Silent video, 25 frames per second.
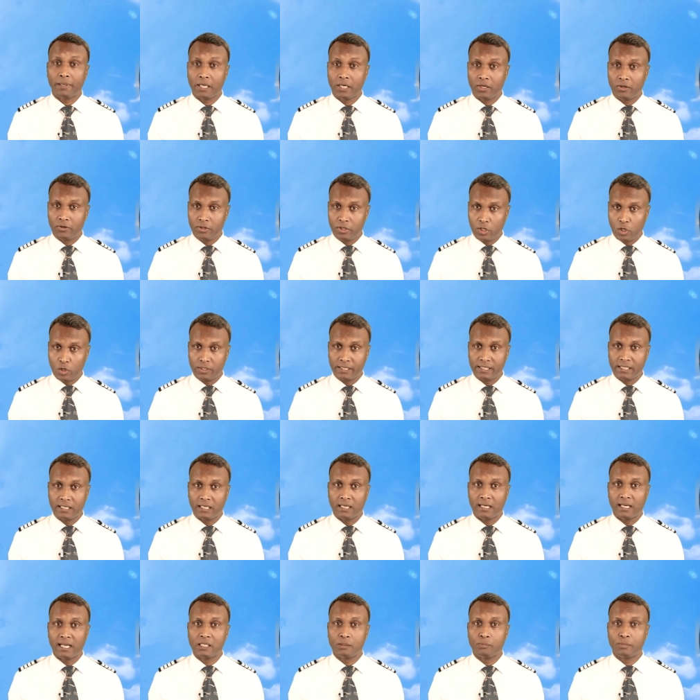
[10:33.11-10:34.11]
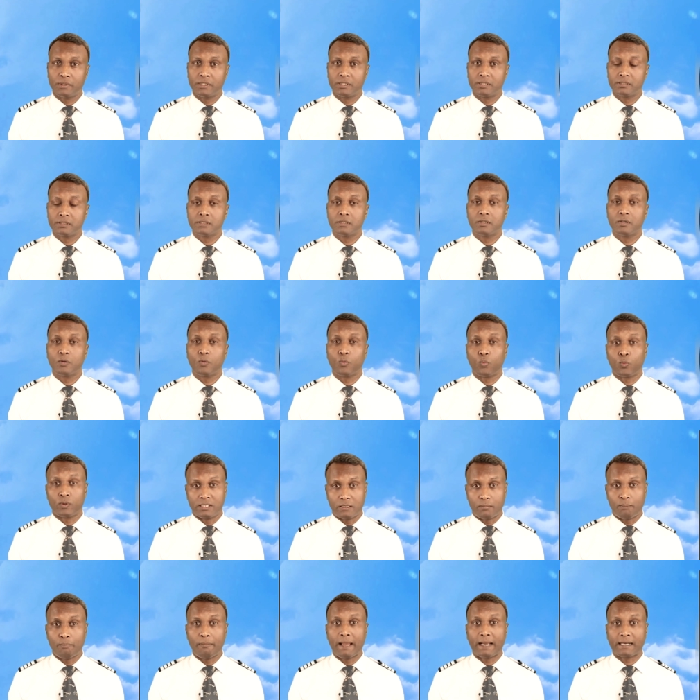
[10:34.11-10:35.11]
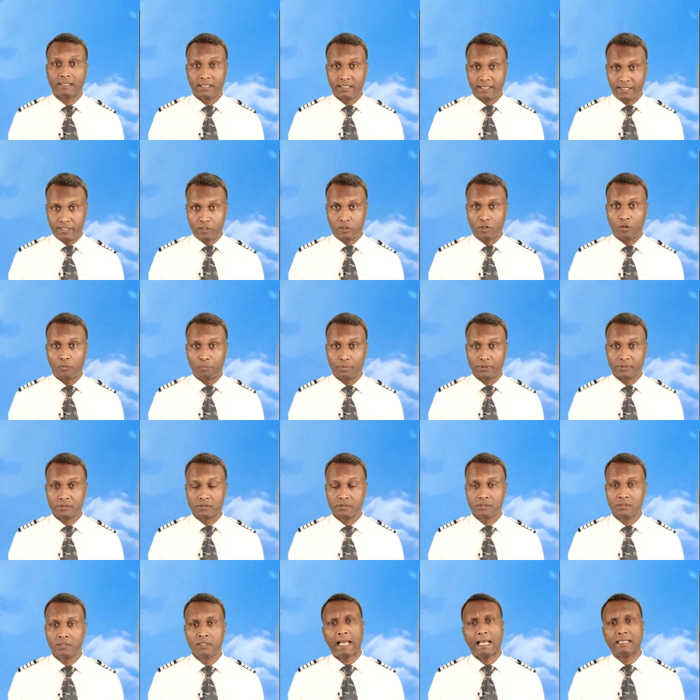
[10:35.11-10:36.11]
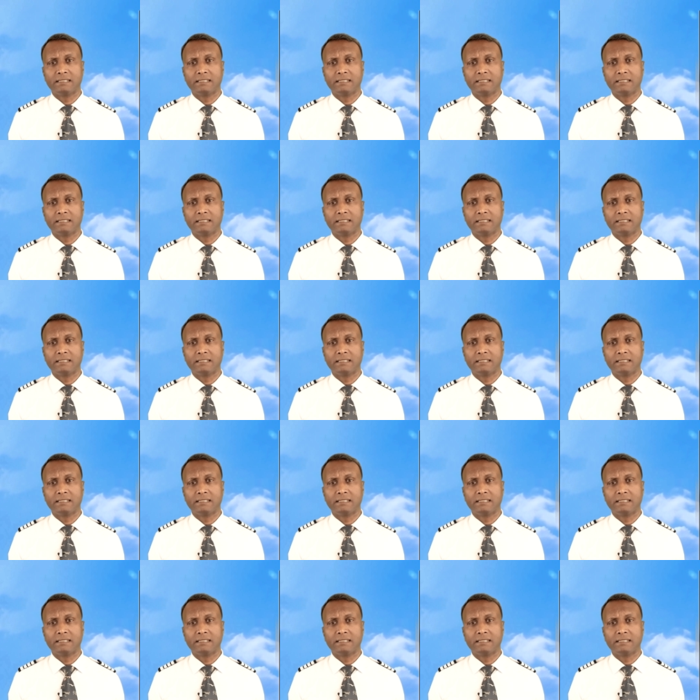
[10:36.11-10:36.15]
periodic alignment with the magnetic compass,